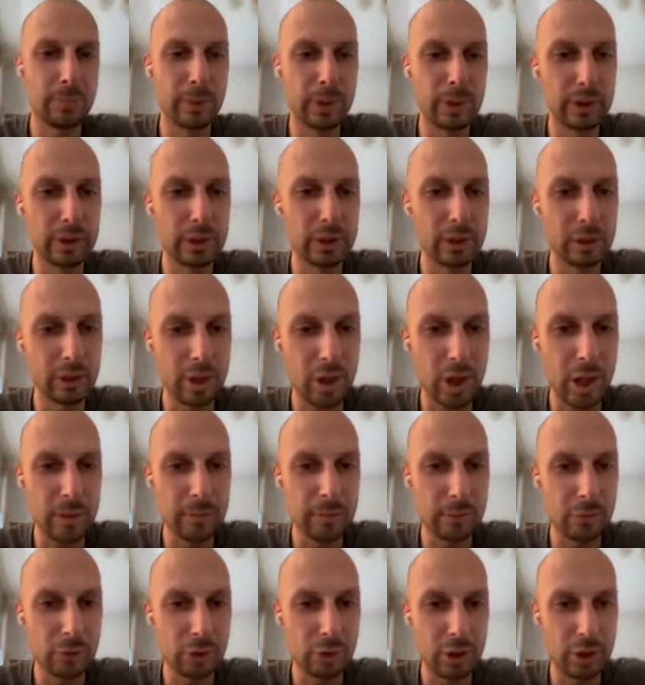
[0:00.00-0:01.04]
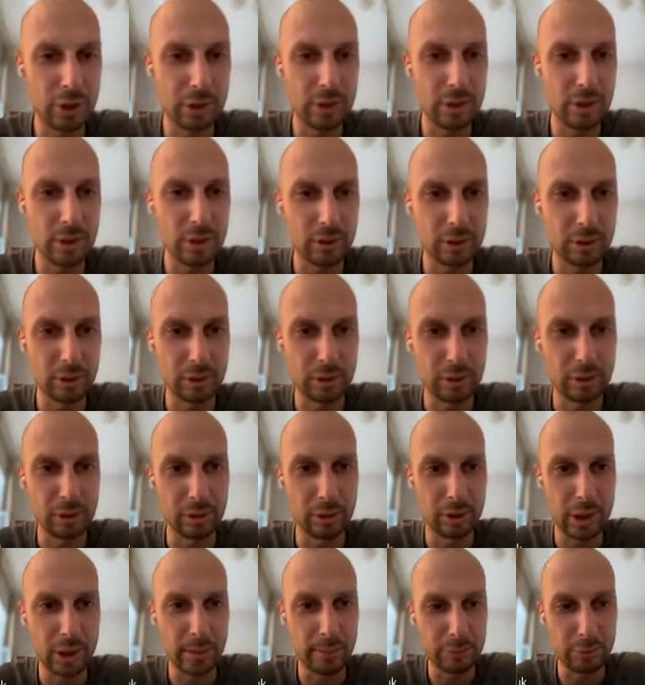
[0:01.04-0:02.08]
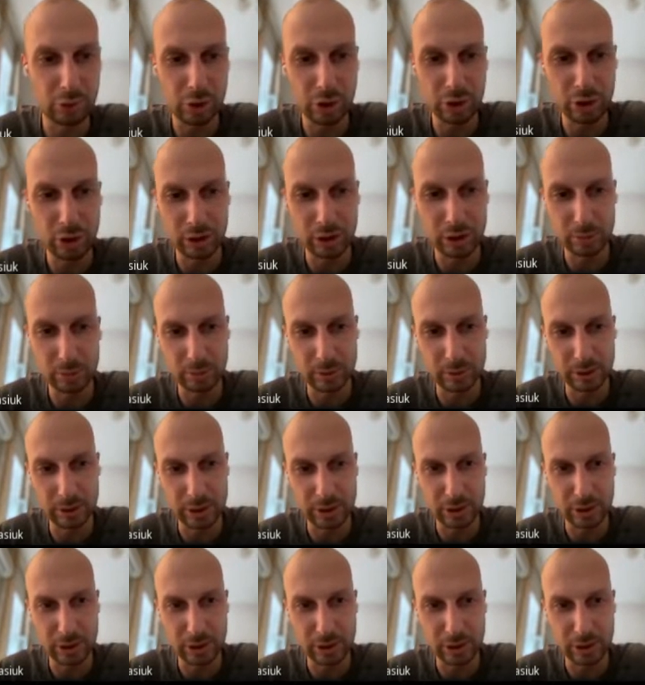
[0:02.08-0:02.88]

But I will just double check with